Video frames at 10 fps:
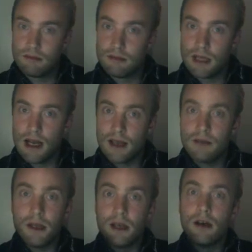Let me
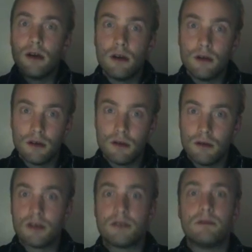know who you
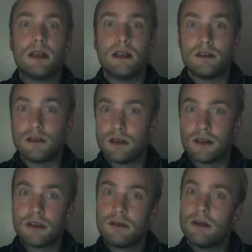want me to talk
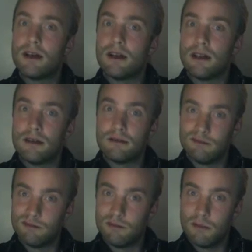to, and I'll
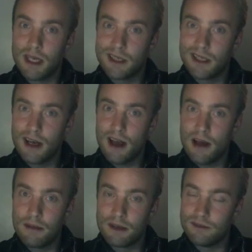make that
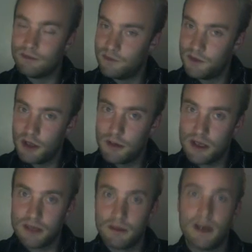happen to the best
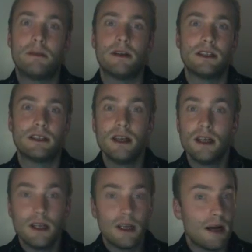of my ability.
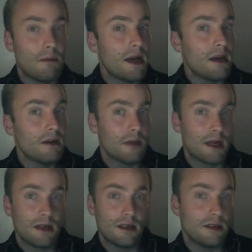I may or
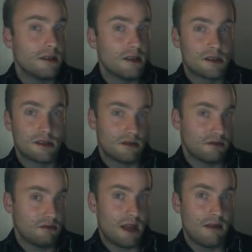may not
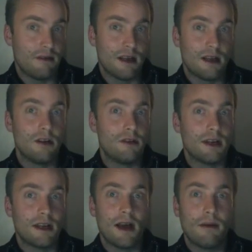even
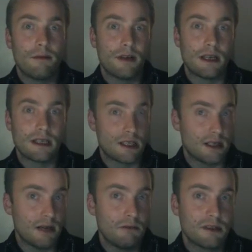already have things set
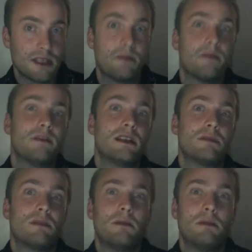up with some of these
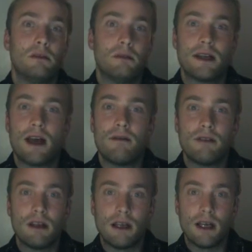people, but
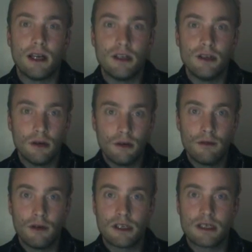having your
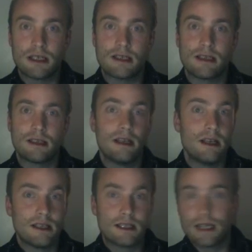voices
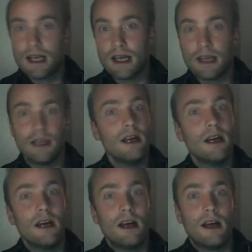say
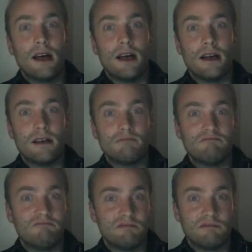
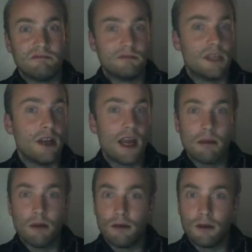the name
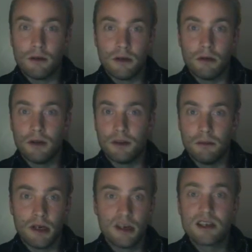of who you want the
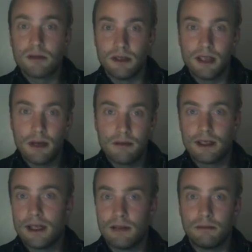most will definitely
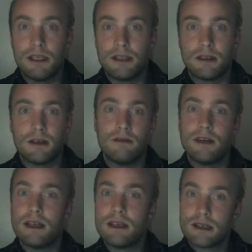help me to
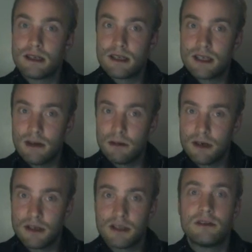convince said
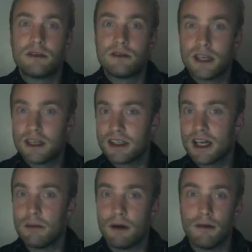person to take time
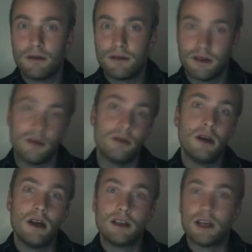off to
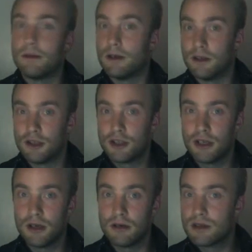come on the show.
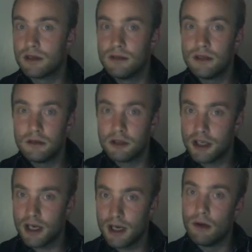So do
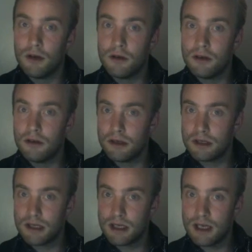share. Who do you want to
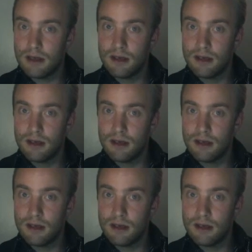see?